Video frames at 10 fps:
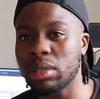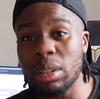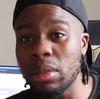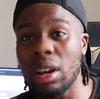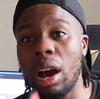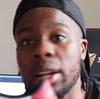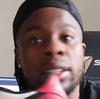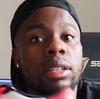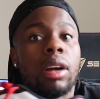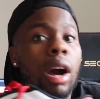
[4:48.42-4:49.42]
something like.
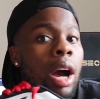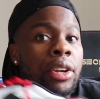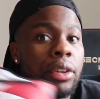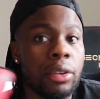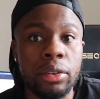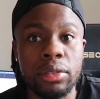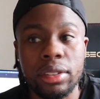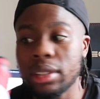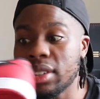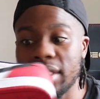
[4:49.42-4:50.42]
Listen, I don't know,
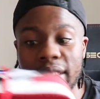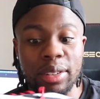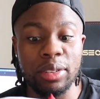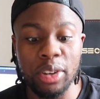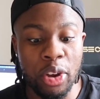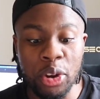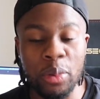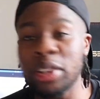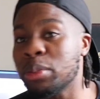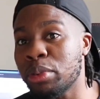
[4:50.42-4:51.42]
and only
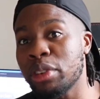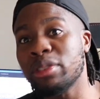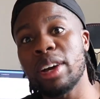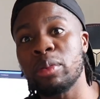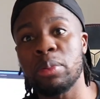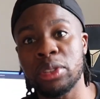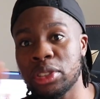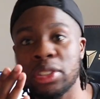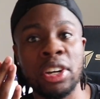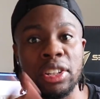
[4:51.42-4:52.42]
way to prove that would be
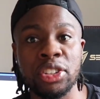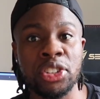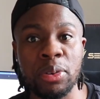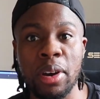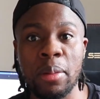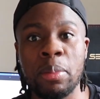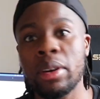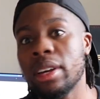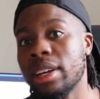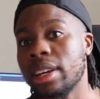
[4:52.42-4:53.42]
just to cut the shoe up
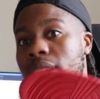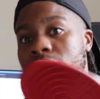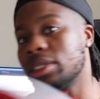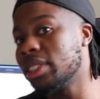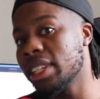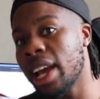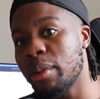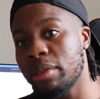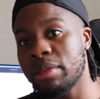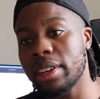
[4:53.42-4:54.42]
and just see
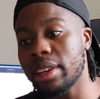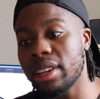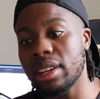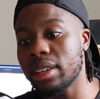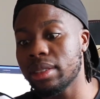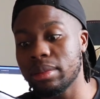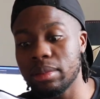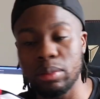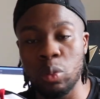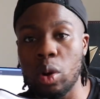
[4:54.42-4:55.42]
how it fit,
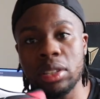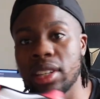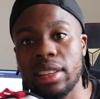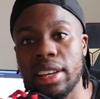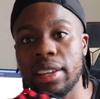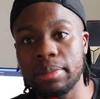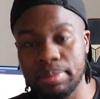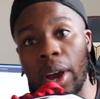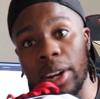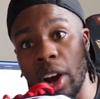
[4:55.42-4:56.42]
what's in there.
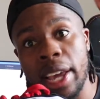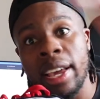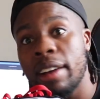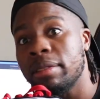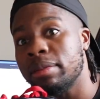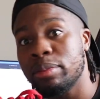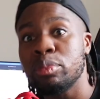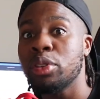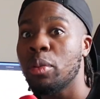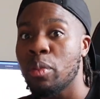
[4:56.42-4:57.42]
Where Nike have
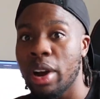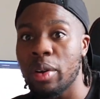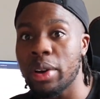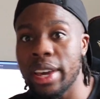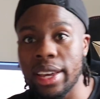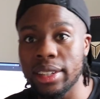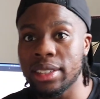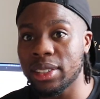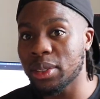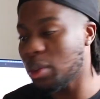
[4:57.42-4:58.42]
done well
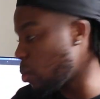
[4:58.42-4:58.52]
is